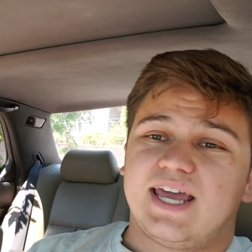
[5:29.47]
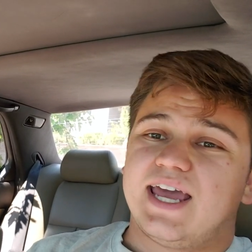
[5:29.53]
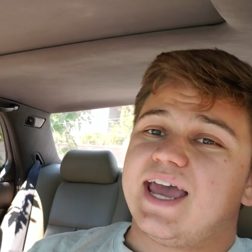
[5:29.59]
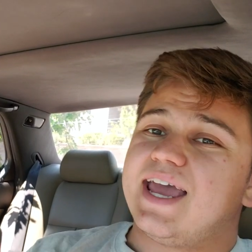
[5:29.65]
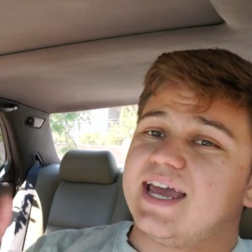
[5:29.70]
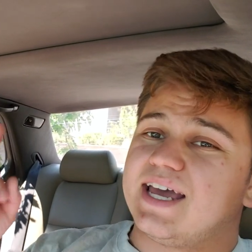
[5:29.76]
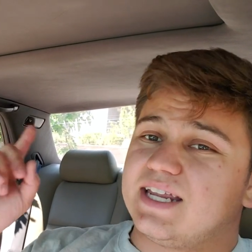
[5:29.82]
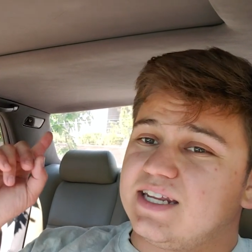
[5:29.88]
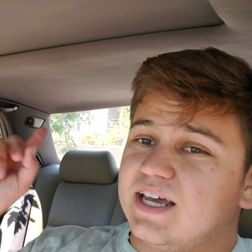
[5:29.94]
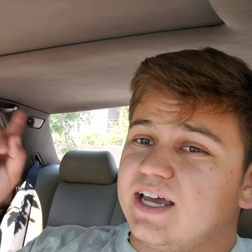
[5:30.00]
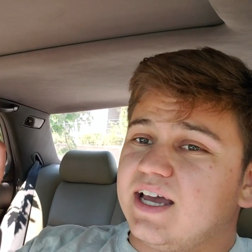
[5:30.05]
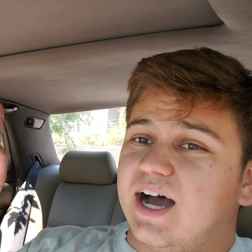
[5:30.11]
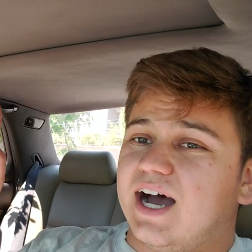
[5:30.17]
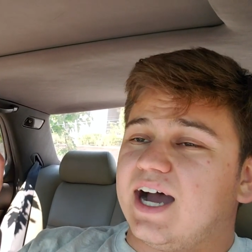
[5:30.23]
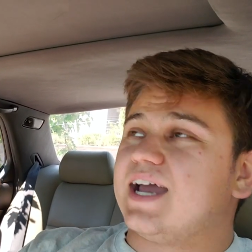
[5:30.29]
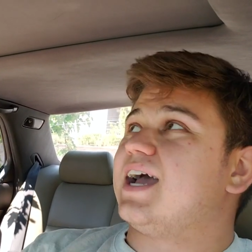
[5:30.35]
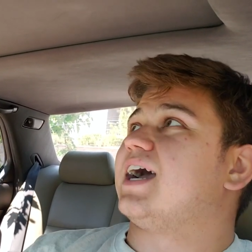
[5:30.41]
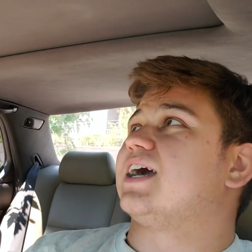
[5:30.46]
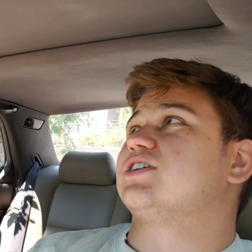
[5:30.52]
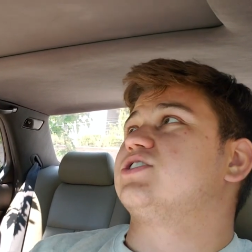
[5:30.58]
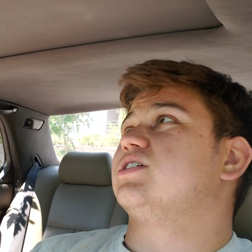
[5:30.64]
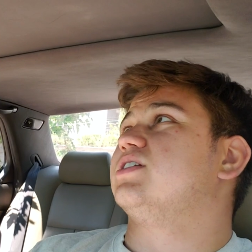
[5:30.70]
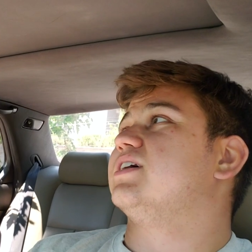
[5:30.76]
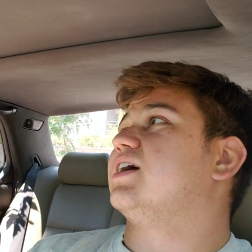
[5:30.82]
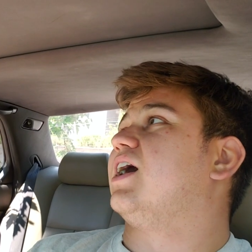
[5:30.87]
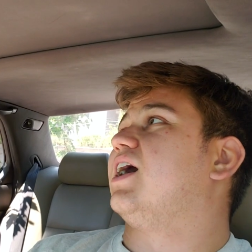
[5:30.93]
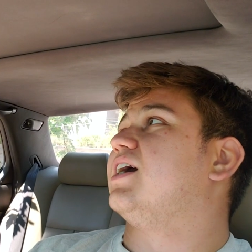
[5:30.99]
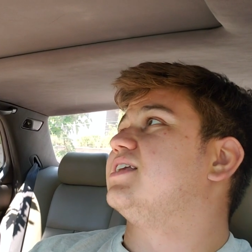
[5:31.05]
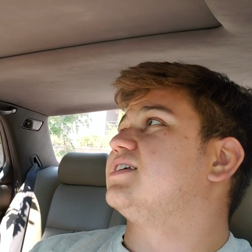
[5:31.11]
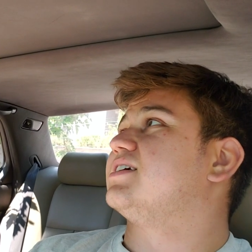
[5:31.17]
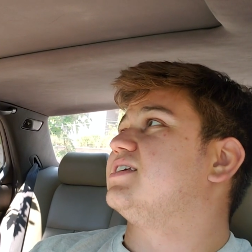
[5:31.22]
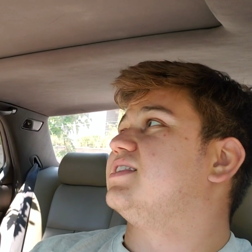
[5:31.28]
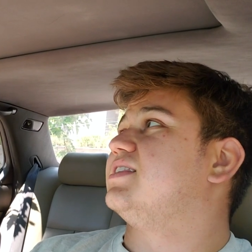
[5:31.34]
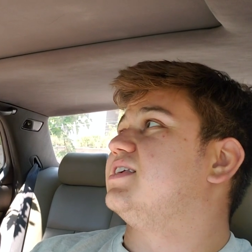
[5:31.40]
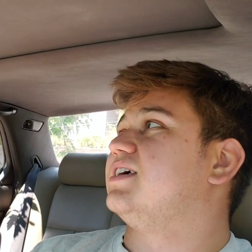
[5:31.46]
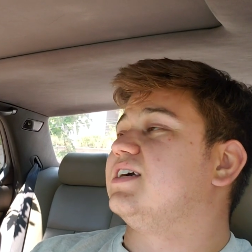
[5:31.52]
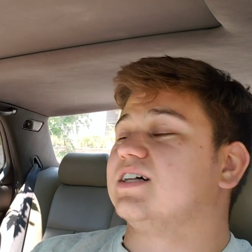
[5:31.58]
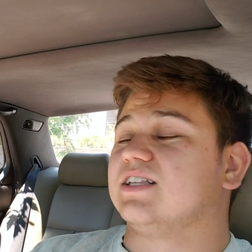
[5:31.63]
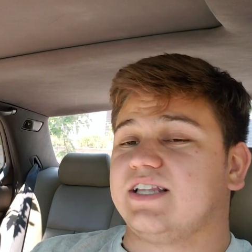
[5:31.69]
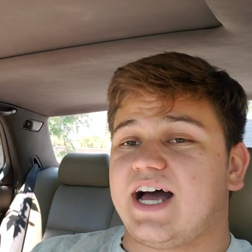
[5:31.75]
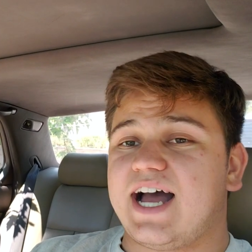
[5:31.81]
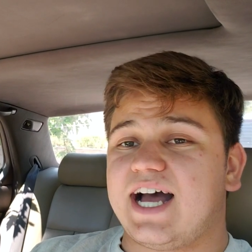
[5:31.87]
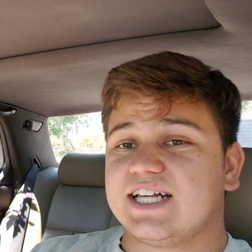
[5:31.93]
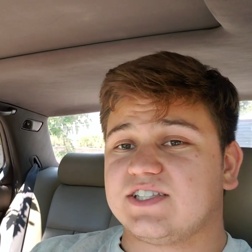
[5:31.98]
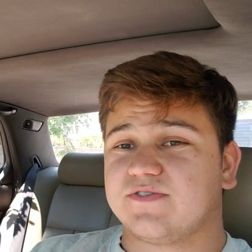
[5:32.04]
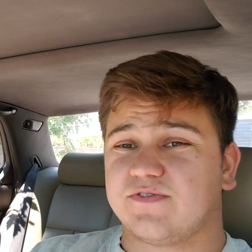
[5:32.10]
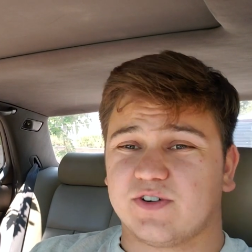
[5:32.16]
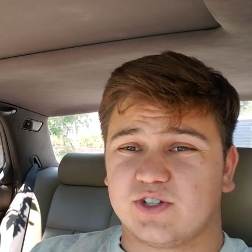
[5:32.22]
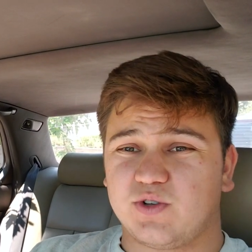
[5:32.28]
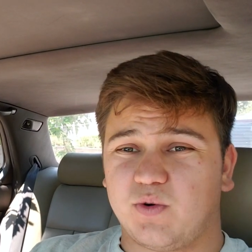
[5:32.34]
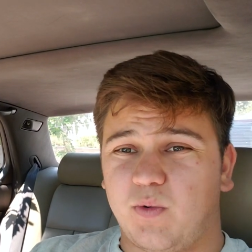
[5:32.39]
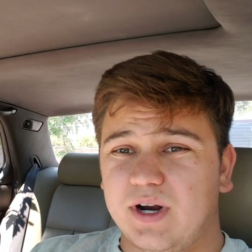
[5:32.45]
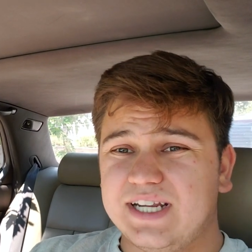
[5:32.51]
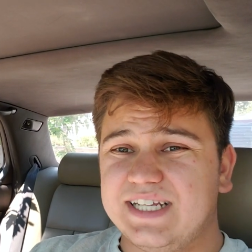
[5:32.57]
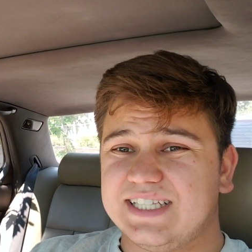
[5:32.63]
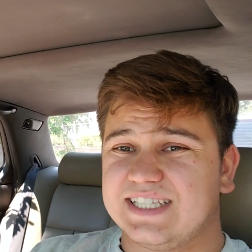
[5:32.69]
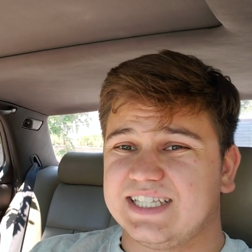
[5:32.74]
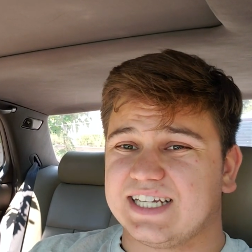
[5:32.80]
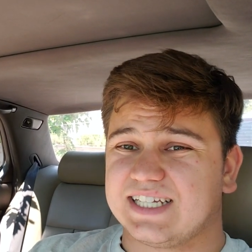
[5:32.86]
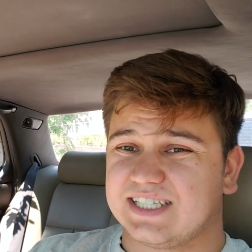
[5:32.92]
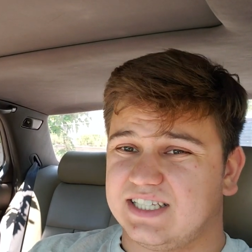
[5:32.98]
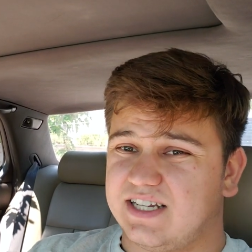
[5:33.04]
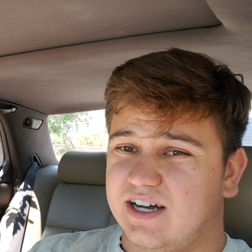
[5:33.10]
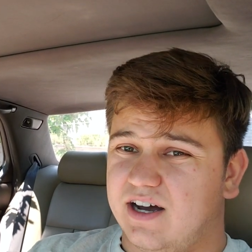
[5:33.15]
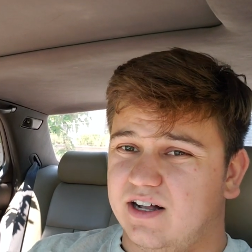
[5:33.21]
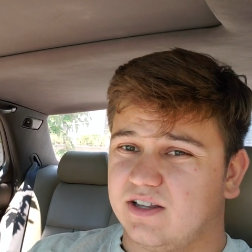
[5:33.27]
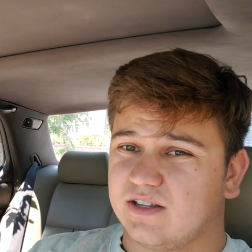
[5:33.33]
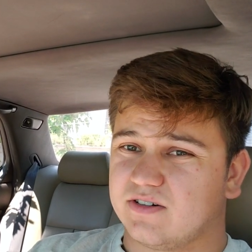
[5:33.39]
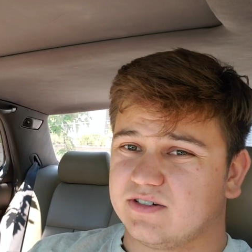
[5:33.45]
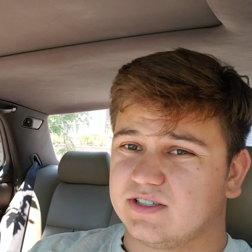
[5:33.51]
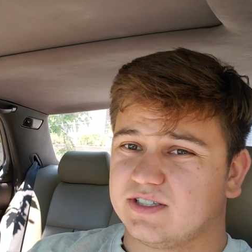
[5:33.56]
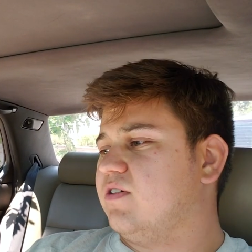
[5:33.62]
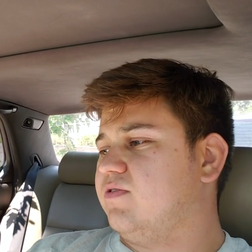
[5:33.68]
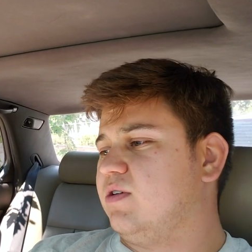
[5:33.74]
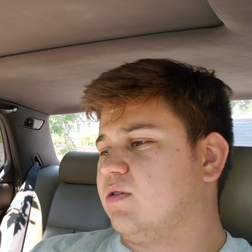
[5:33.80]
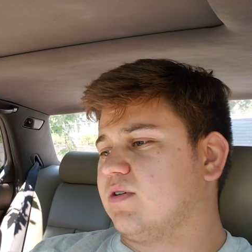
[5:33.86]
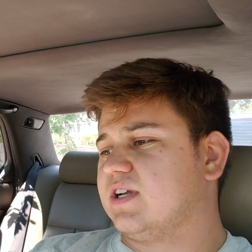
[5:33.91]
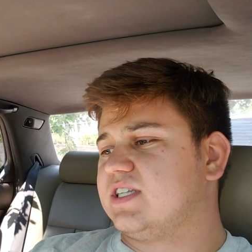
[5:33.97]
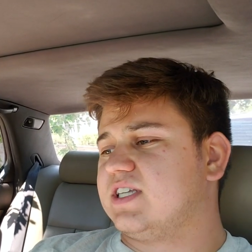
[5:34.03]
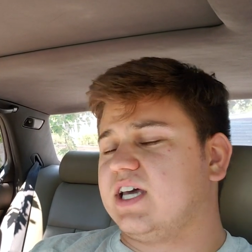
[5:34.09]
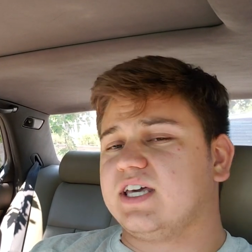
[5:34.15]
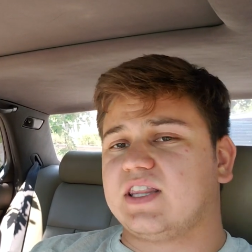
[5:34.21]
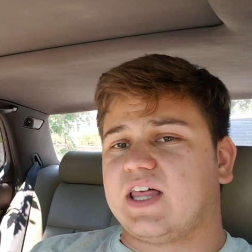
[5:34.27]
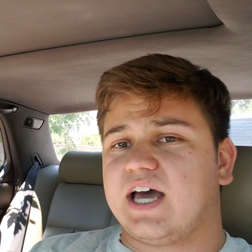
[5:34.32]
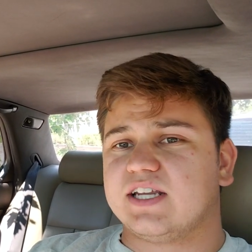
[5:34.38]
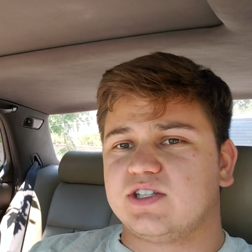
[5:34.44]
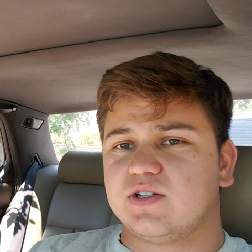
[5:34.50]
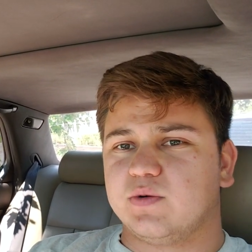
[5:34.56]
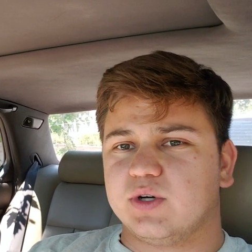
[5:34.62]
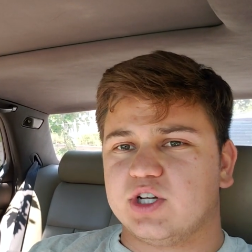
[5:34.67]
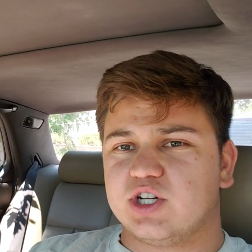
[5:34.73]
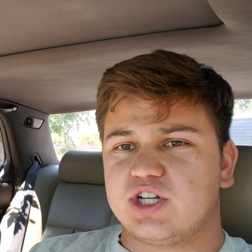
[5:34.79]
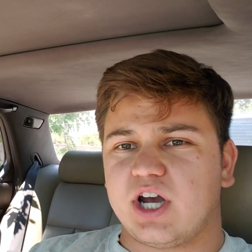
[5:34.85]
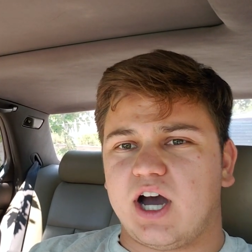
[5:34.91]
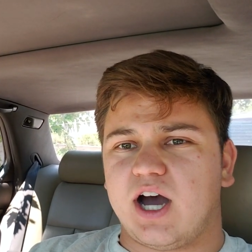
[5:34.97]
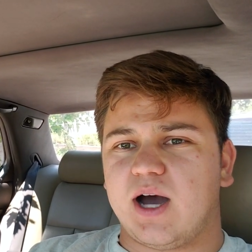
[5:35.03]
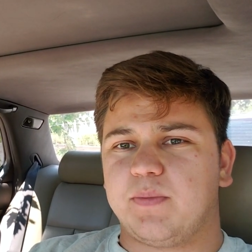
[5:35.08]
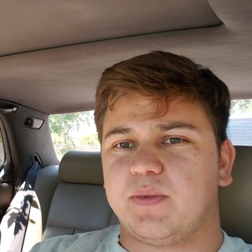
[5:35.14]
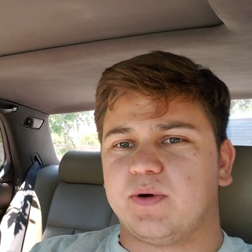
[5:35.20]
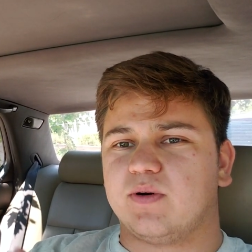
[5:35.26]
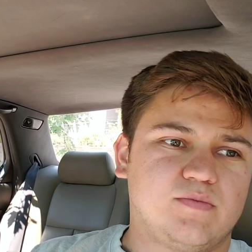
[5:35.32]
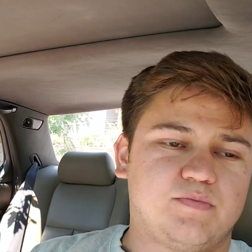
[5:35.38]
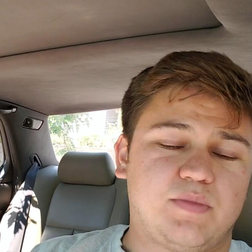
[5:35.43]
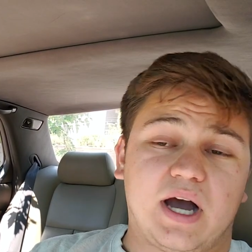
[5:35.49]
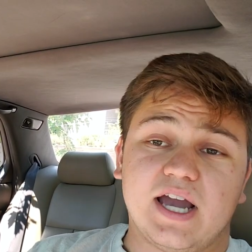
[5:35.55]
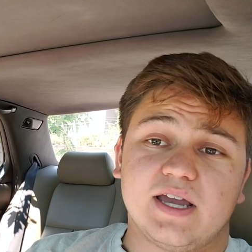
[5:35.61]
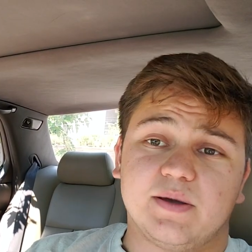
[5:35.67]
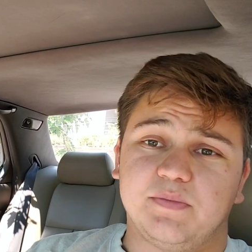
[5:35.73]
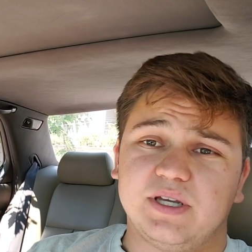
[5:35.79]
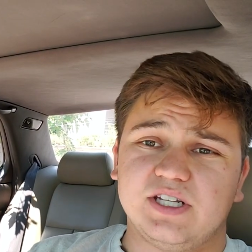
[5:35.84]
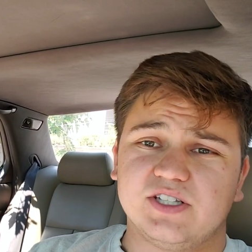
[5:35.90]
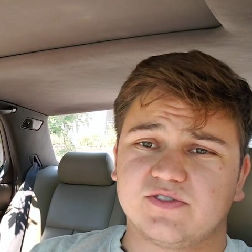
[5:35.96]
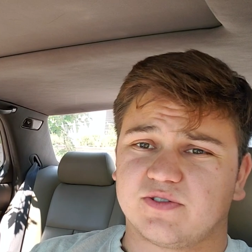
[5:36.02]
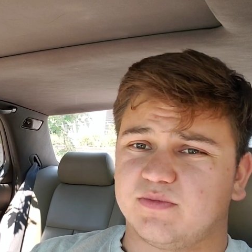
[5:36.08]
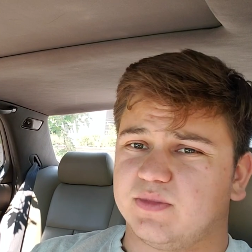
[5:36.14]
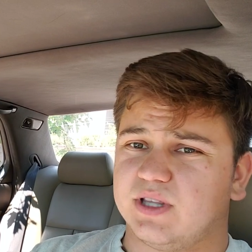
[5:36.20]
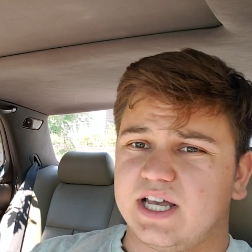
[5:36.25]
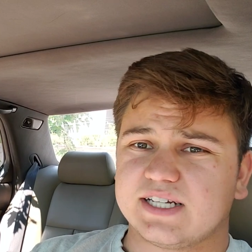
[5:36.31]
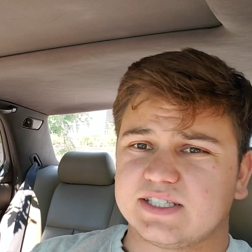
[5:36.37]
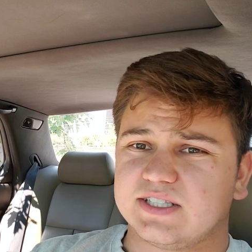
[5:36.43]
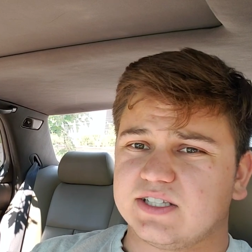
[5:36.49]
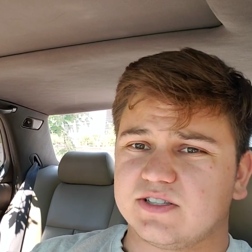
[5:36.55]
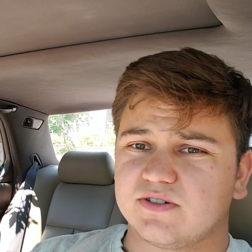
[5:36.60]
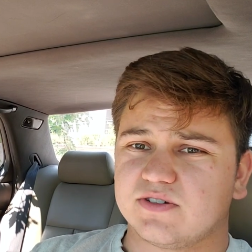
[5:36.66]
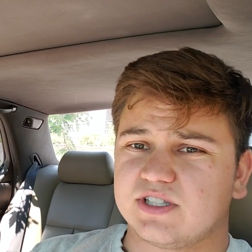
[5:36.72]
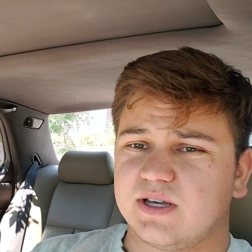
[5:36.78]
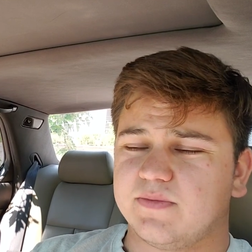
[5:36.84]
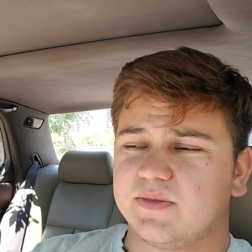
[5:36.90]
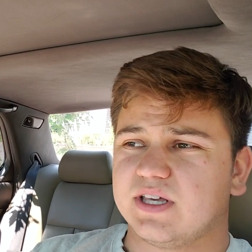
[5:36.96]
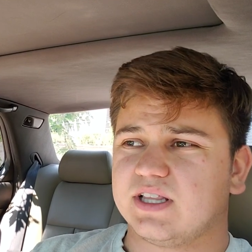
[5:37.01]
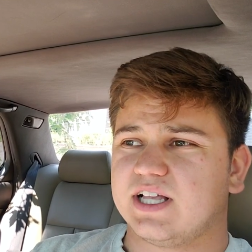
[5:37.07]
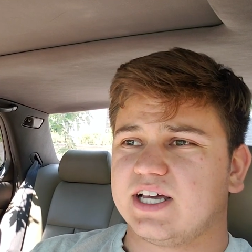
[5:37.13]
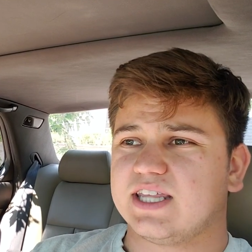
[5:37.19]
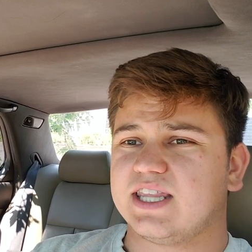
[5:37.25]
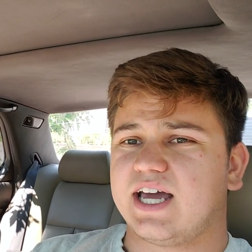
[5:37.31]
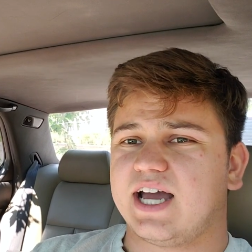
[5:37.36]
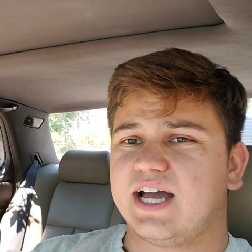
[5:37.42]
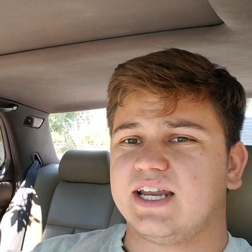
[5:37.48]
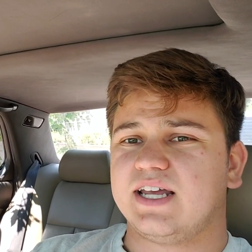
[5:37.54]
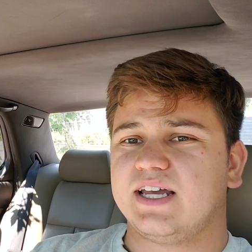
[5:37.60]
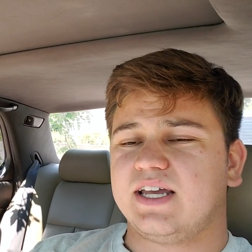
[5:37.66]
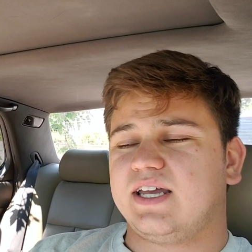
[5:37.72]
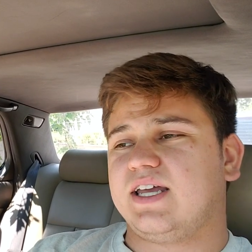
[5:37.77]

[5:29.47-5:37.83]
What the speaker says: And I actually got the glass for $26. If you were to take that to a shop, buy a piece from Lexus or something like that,